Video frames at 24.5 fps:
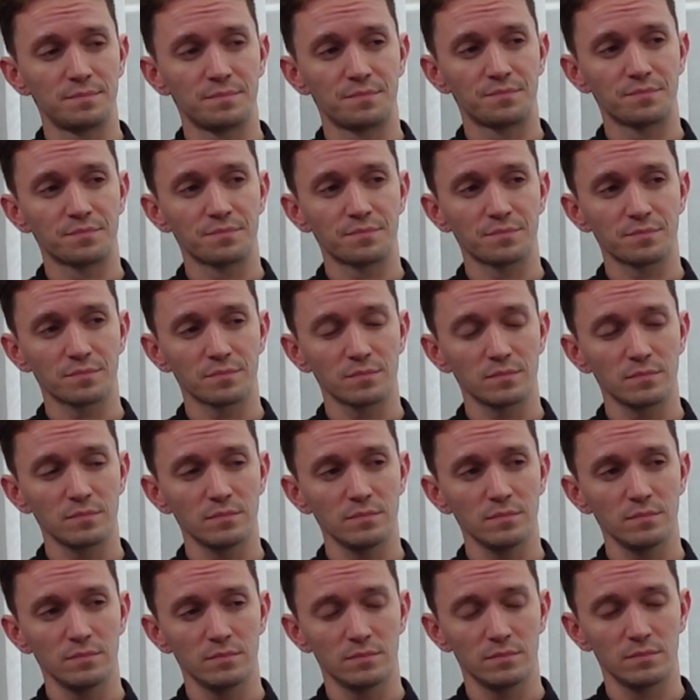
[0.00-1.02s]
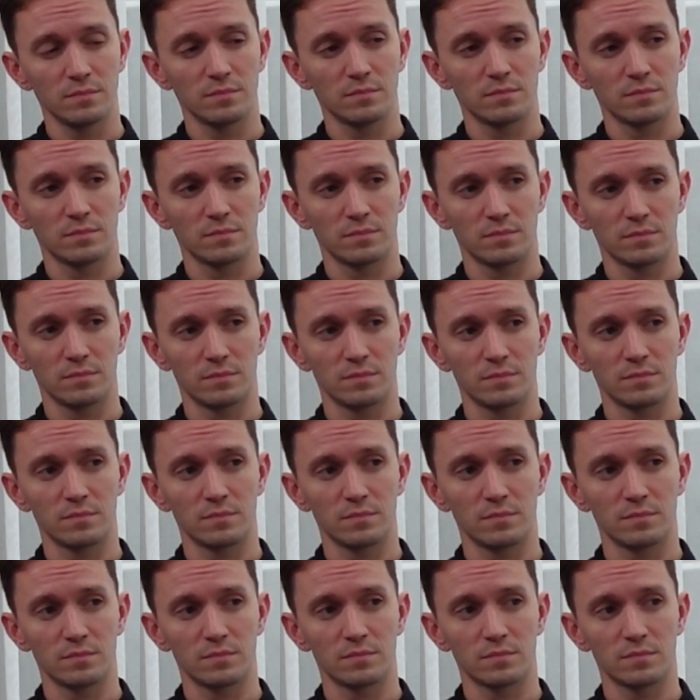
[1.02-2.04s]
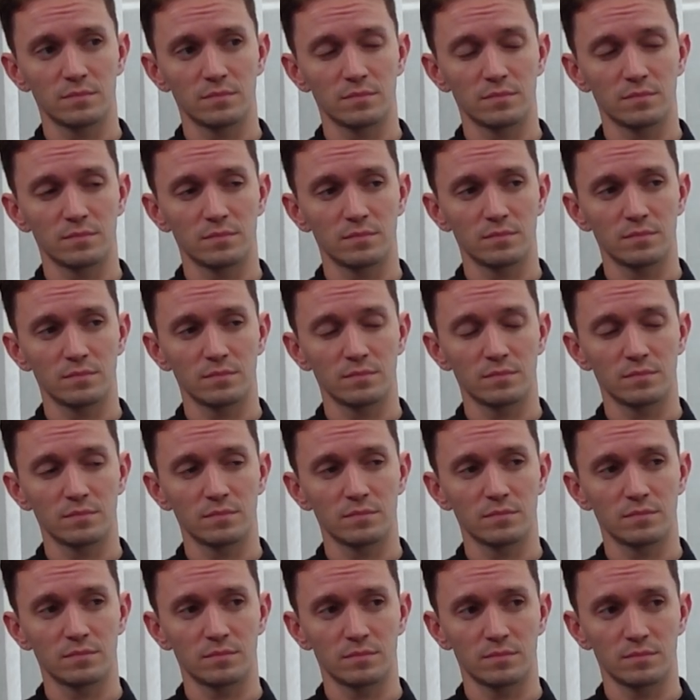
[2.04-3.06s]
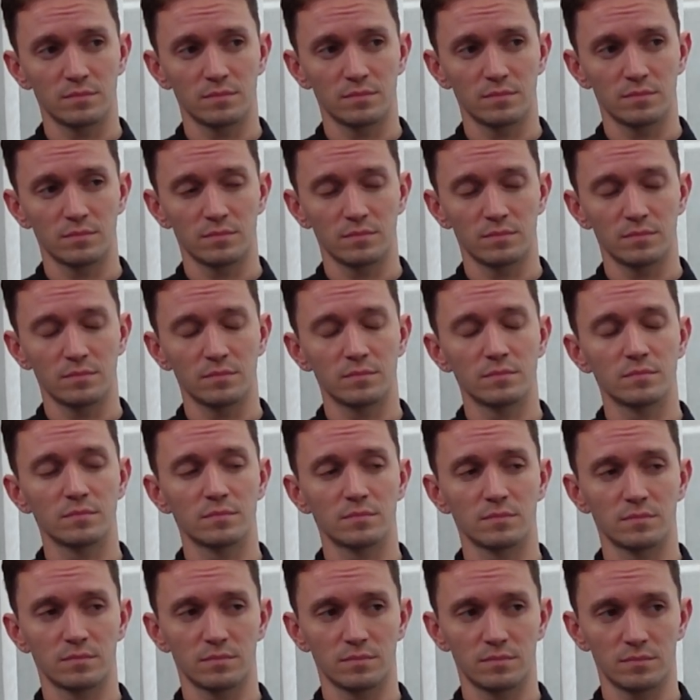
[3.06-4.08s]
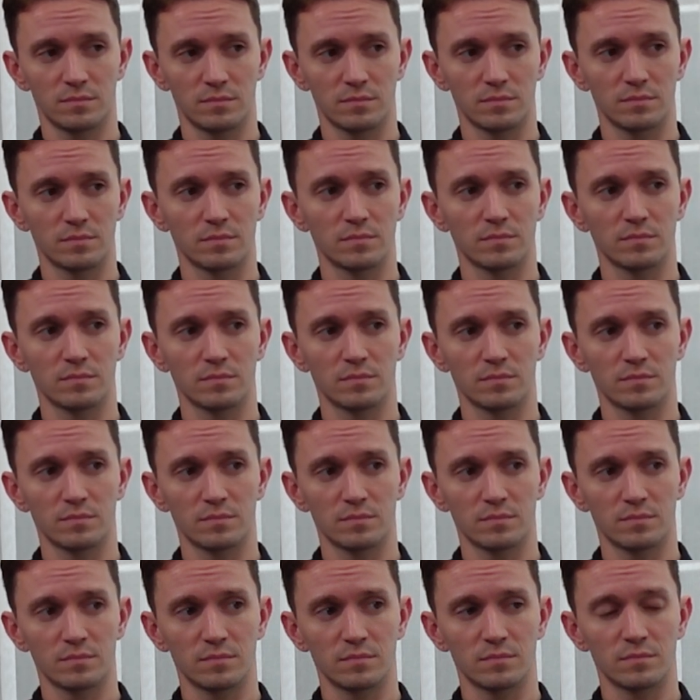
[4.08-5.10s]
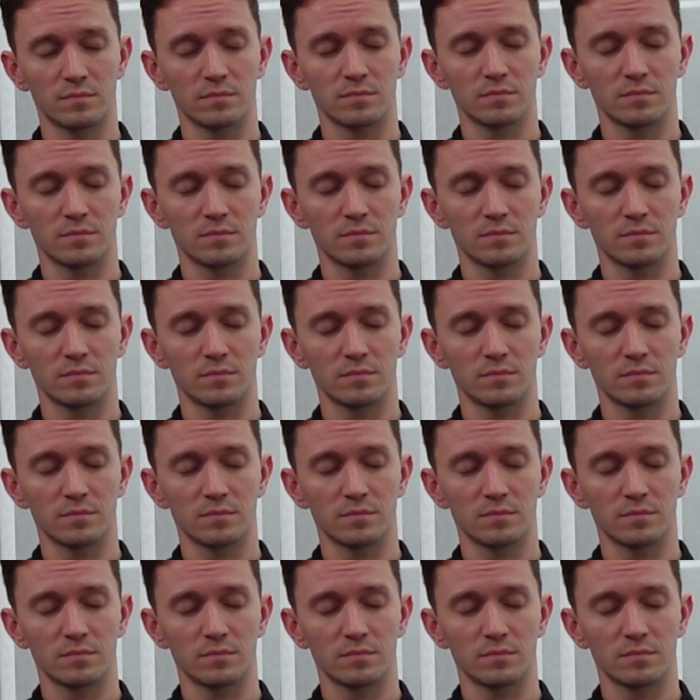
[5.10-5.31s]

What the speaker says: This person isn't speaking.